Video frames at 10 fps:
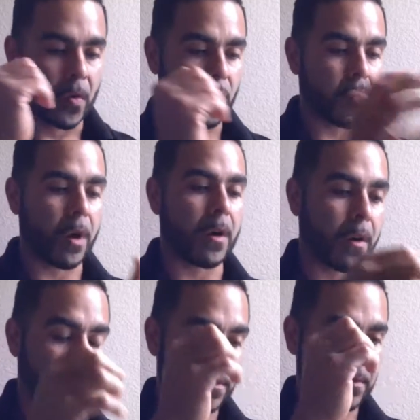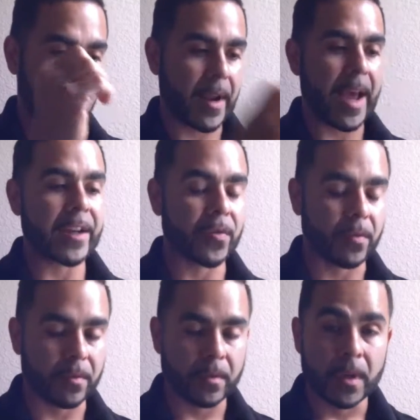raw,
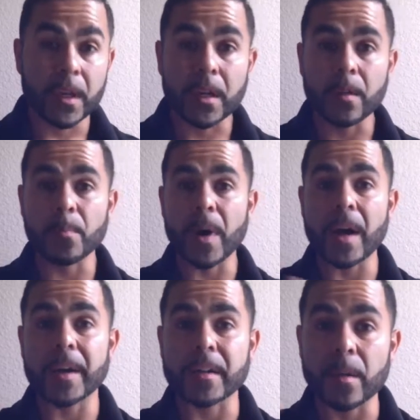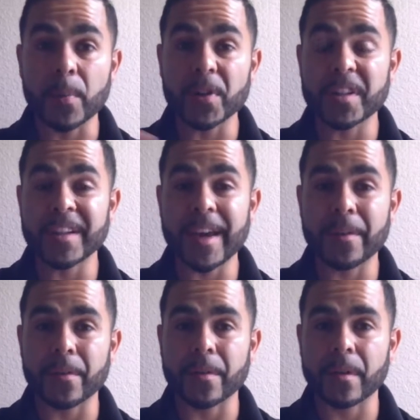natural, combined, put
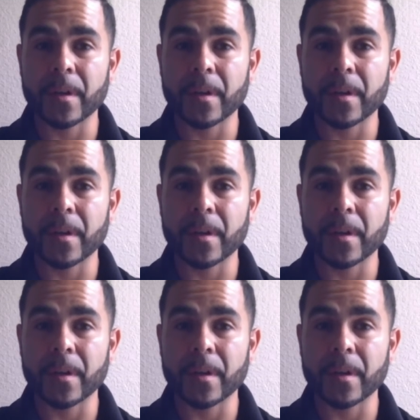together.